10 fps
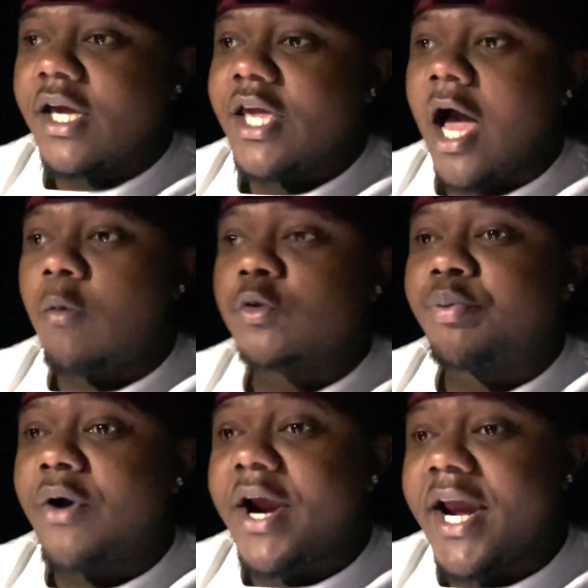Y'all, I was
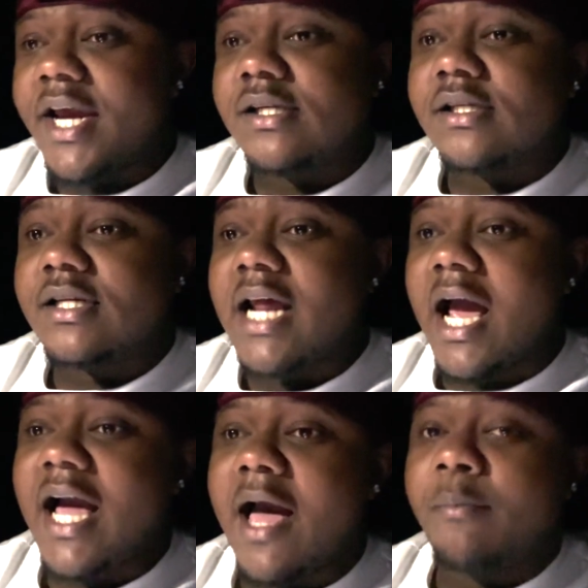praying that I
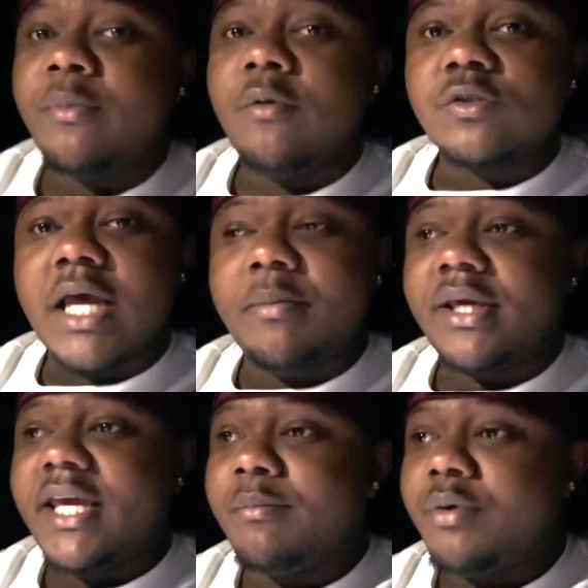was able to
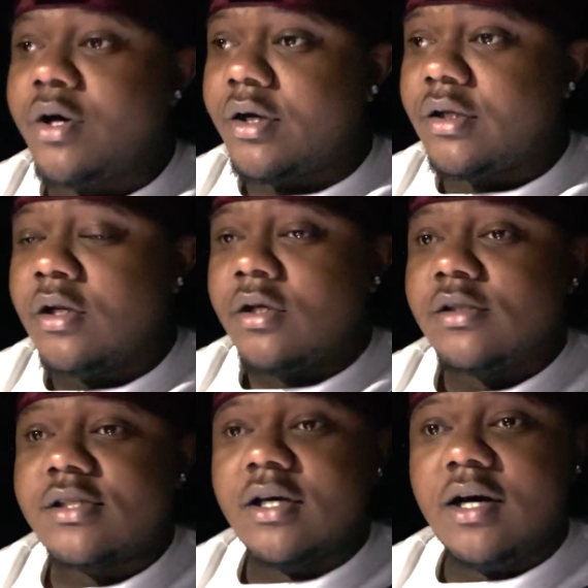get booked
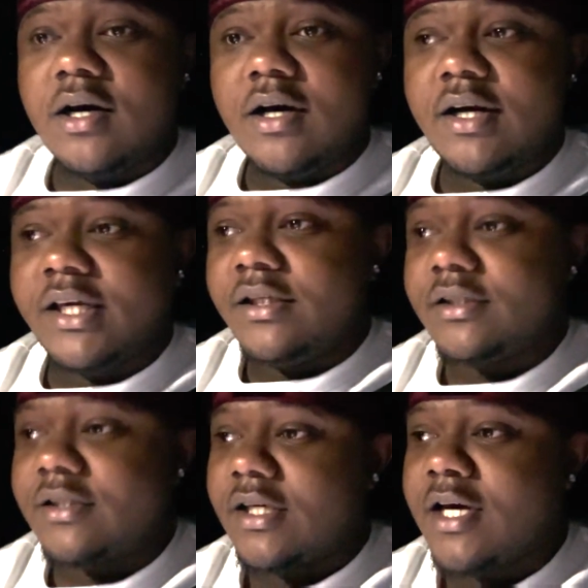to
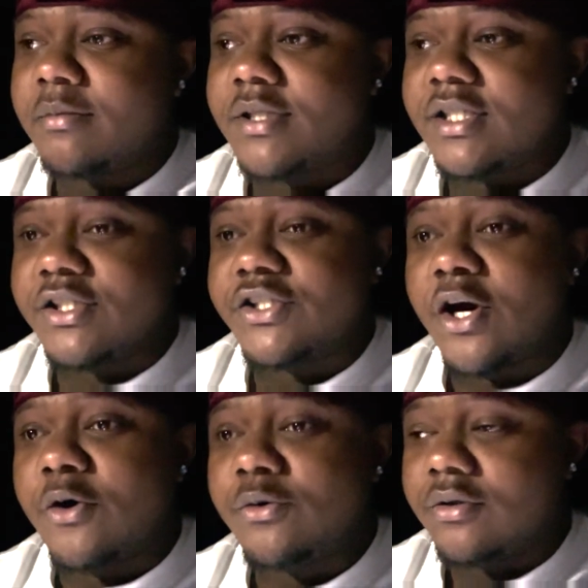come to this
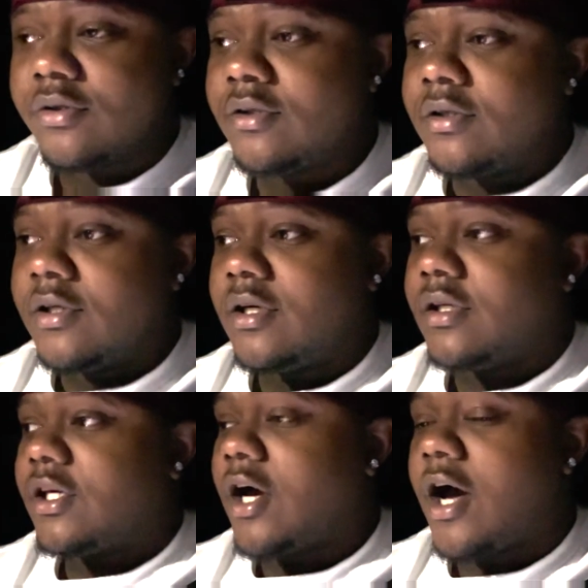show,
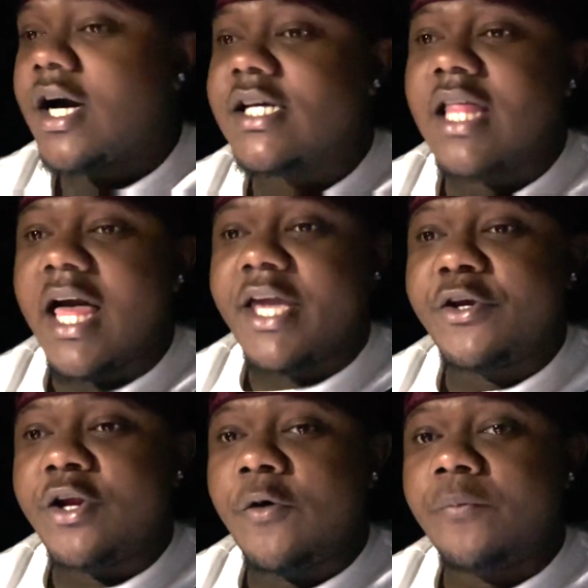y'all, cause like, you
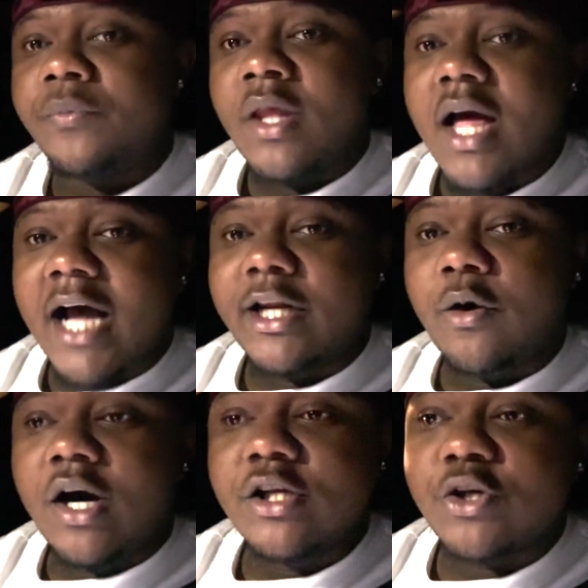know, I know
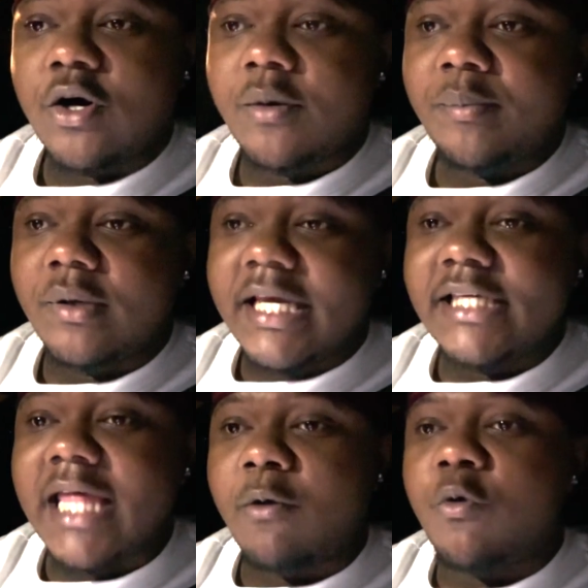Hunxho, he
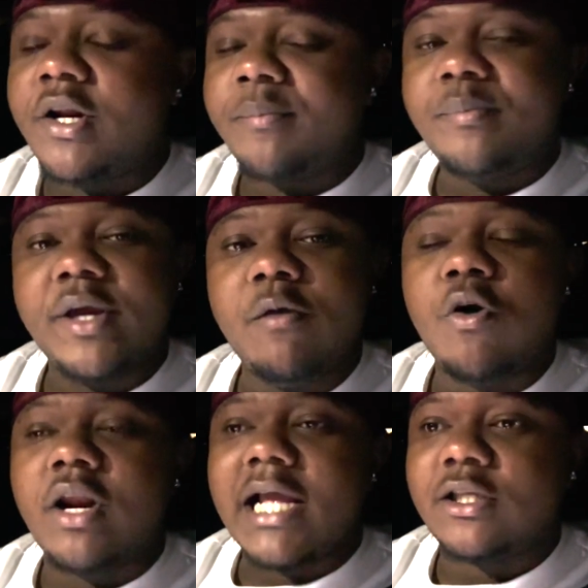one
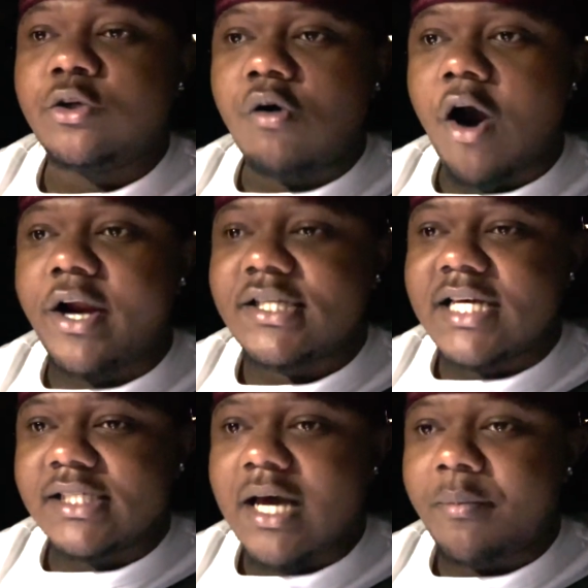of like the new artists
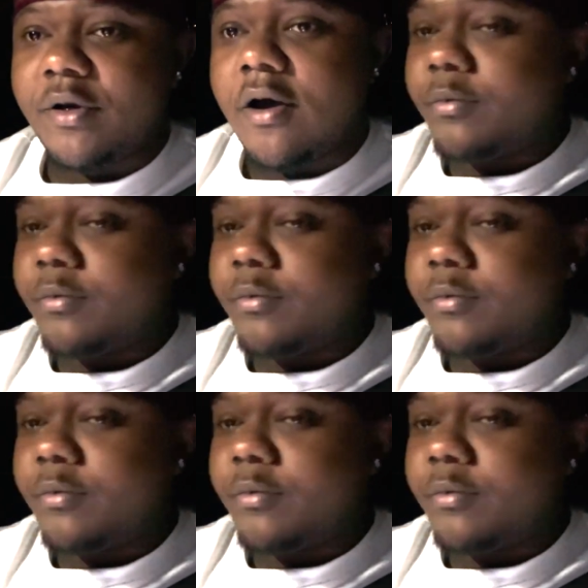that's coming up,